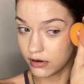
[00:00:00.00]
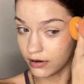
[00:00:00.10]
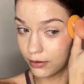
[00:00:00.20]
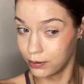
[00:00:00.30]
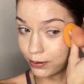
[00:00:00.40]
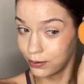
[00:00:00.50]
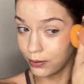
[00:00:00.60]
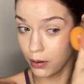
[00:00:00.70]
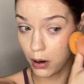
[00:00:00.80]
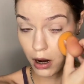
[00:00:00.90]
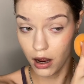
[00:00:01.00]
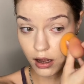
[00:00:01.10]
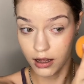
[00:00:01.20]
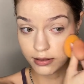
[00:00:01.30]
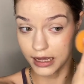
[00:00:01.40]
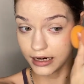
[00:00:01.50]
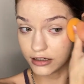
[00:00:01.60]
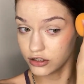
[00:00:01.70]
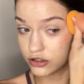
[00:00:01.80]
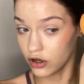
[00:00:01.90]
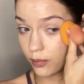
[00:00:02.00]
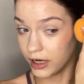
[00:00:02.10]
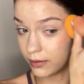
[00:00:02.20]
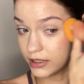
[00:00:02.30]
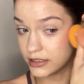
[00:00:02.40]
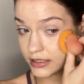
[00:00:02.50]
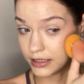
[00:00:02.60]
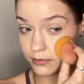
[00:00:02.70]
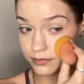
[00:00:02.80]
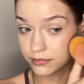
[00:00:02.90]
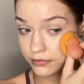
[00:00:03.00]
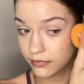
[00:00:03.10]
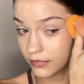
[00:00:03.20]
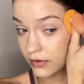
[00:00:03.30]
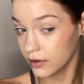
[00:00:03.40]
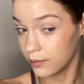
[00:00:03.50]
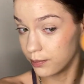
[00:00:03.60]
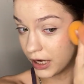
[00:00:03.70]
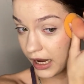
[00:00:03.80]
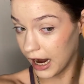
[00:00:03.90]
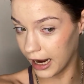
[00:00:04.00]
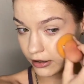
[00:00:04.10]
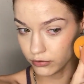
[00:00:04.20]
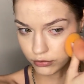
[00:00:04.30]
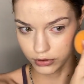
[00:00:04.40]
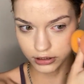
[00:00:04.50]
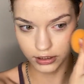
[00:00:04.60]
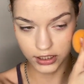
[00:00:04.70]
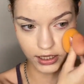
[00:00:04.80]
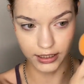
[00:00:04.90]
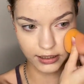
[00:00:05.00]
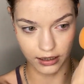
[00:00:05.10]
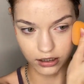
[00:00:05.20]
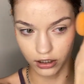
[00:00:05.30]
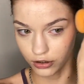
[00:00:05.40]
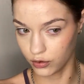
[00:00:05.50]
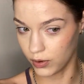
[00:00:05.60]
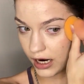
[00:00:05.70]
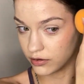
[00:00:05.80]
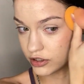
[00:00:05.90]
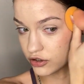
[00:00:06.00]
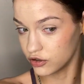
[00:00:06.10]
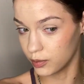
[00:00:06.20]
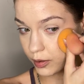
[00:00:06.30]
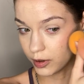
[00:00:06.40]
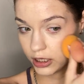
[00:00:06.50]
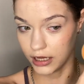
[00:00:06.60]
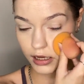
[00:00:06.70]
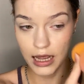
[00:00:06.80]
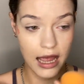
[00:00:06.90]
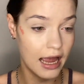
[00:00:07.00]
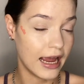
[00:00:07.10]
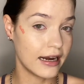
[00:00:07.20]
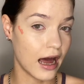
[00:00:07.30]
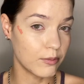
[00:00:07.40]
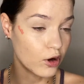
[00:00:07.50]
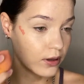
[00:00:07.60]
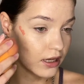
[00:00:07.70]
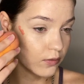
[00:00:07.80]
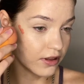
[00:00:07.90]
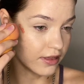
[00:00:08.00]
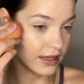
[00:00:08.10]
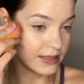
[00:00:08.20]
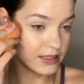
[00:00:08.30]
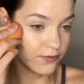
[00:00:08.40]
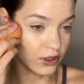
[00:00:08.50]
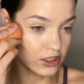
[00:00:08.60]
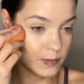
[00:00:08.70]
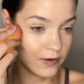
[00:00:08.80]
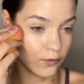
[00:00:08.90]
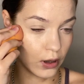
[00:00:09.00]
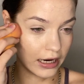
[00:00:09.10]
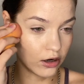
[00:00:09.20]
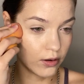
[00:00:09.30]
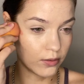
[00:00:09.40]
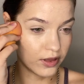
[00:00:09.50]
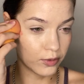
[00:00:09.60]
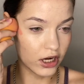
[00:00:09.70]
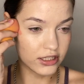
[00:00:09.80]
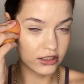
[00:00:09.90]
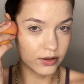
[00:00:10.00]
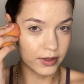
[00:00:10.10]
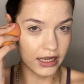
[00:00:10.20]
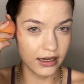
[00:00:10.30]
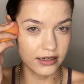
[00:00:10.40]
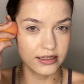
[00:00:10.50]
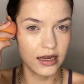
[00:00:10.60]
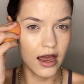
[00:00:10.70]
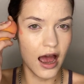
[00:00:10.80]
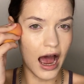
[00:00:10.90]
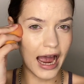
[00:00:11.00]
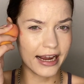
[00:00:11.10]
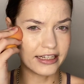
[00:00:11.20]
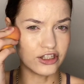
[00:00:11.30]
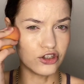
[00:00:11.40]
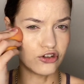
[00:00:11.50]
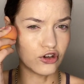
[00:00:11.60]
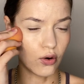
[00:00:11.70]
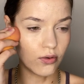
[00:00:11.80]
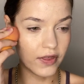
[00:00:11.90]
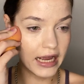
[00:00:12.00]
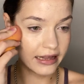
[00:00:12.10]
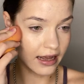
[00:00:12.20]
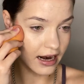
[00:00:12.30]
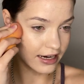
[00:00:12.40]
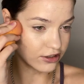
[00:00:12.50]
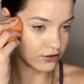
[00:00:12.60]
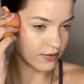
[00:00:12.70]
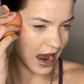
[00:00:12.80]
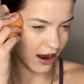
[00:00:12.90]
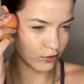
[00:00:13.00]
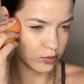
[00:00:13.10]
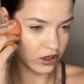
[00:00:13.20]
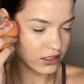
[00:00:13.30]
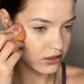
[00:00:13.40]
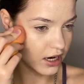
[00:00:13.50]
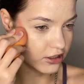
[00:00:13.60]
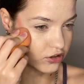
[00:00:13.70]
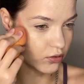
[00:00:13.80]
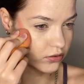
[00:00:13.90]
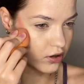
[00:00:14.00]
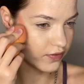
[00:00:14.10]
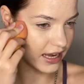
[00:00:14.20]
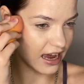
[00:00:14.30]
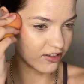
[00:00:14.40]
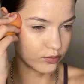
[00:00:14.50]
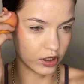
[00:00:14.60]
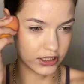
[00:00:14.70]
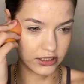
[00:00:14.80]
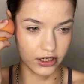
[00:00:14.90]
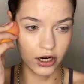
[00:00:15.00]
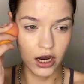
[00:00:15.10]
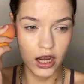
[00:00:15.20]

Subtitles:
Oof, that is so pigmented, but I really like that color. Wow, it's super pretty. And I'm going in with this first before I go in with bronzer because I don't think that I have a bronzer. I don't know if they have bronzer.